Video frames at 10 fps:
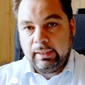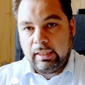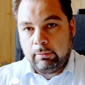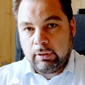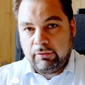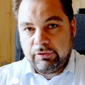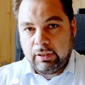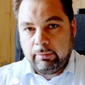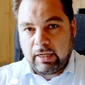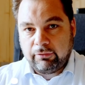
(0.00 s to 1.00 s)
And I would love to
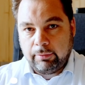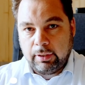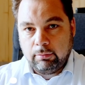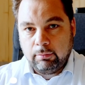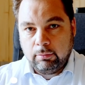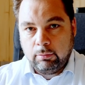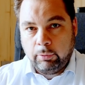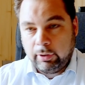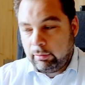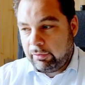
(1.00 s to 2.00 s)
hear back from you.
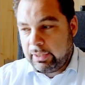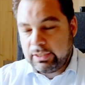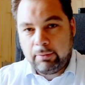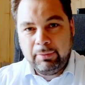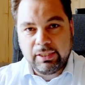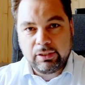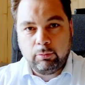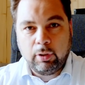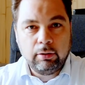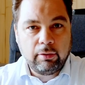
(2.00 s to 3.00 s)
What are the things I missed?
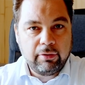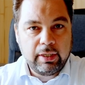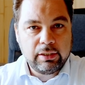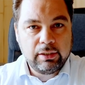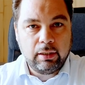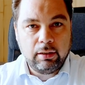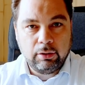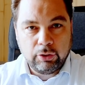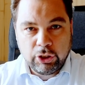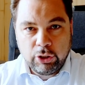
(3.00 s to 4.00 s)
What are the things that
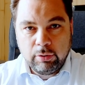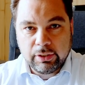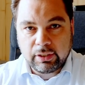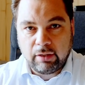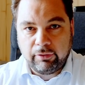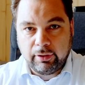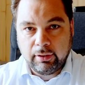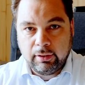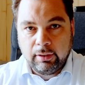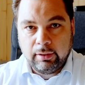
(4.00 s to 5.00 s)
you
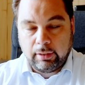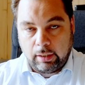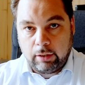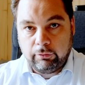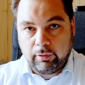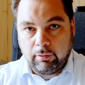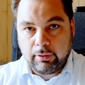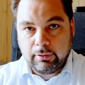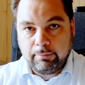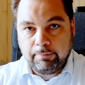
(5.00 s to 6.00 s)
discovered that I
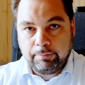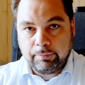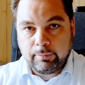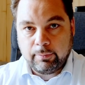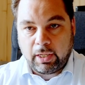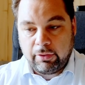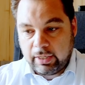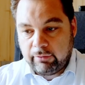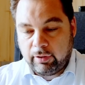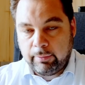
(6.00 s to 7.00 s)
overlooked?
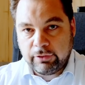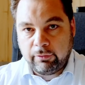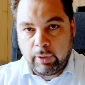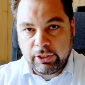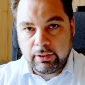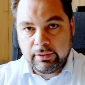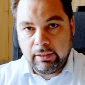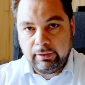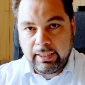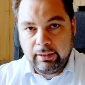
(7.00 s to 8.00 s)
Thank you very much for watching
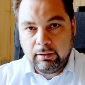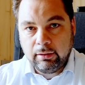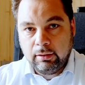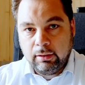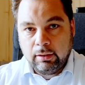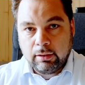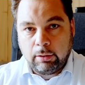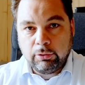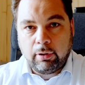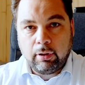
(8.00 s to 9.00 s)
until the end.
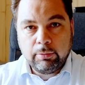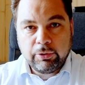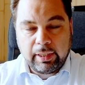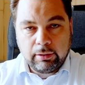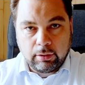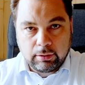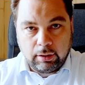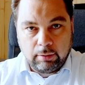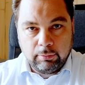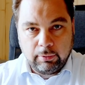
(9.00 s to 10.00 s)
Go to
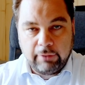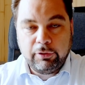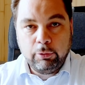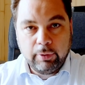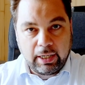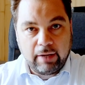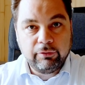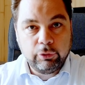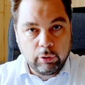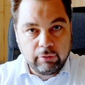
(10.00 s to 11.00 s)
armtraining.com you want to
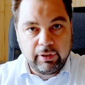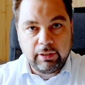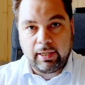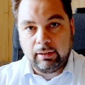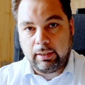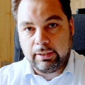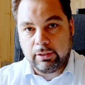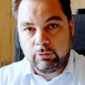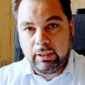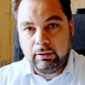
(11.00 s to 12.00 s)
have your video analyzed
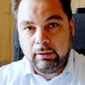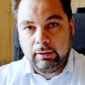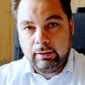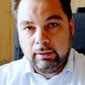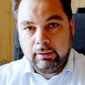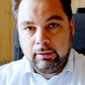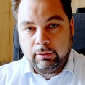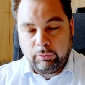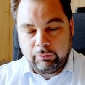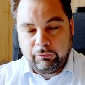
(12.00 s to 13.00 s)
as well.
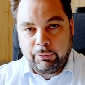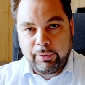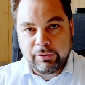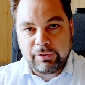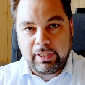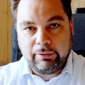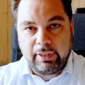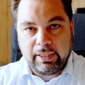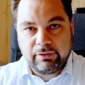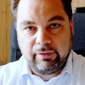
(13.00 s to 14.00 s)
I'm looking forward to seeing you in
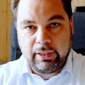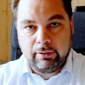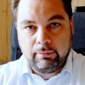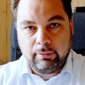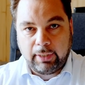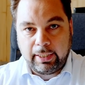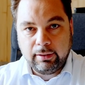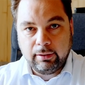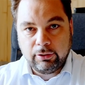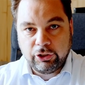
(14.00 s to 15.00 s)
the next video. Like,
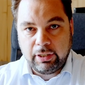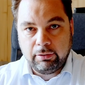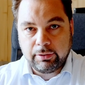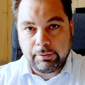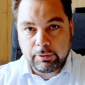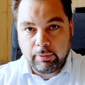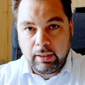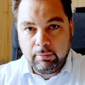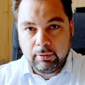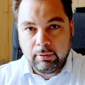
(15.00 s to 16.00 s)
share, and
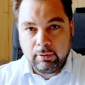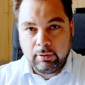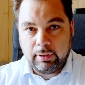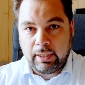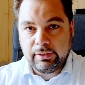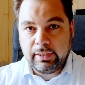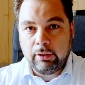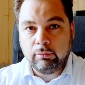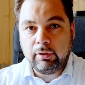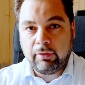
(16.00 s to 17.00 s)
subscribe. That's the
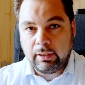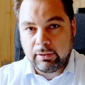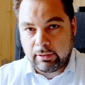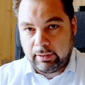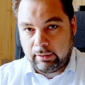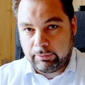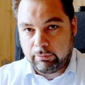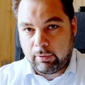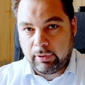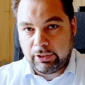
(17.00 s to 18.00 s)
only thing that's going to help to
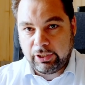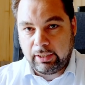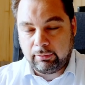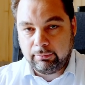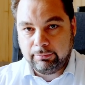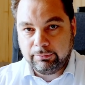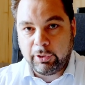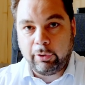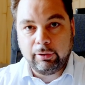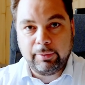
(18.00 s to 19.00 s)
grow that channel.
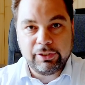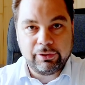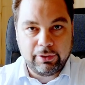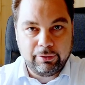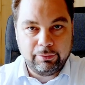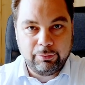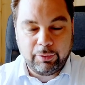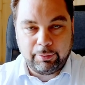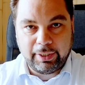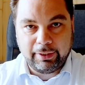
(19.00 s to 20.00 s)
All the best to you. Bye-bye.